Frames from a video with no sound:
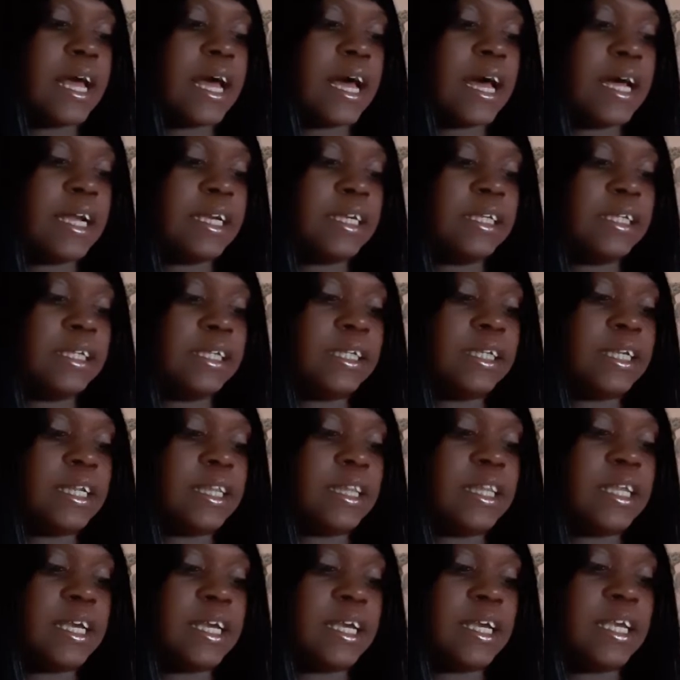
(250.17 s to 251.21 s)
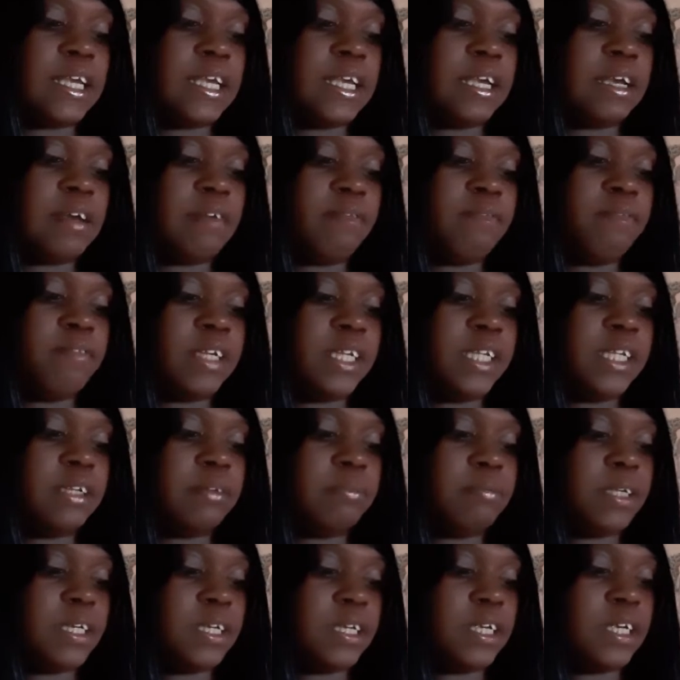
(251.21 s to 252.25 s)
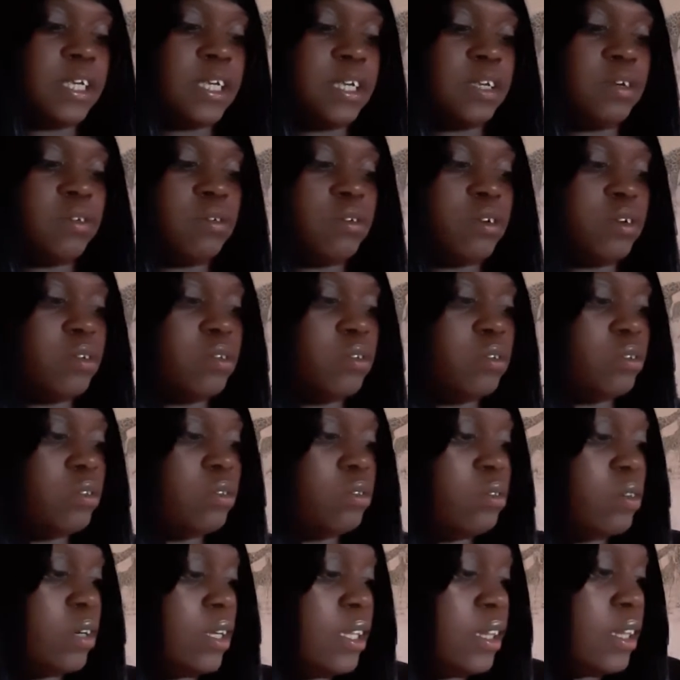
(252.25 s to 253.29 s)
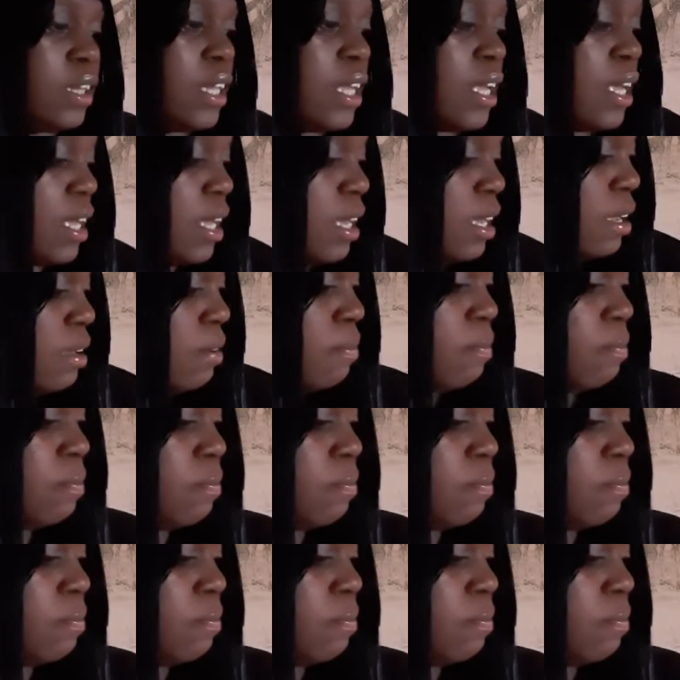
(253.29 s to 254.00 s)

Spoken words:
and the vitamin E oil all in there.